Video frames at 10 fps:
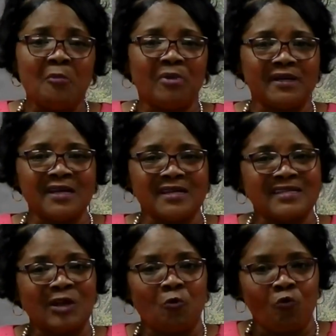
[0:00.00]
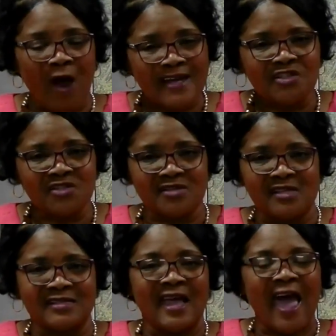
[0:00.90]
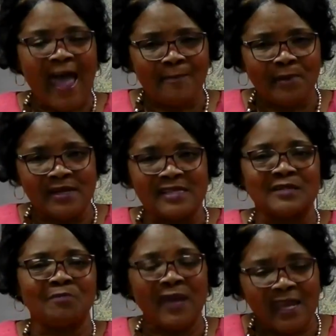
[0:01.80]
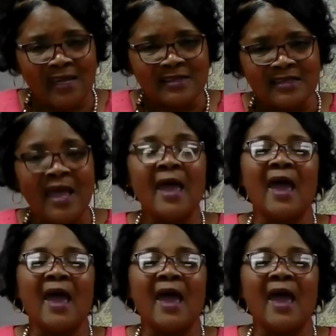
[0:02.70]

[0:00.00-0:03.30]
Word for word: but it is righteousness, happiness, peace,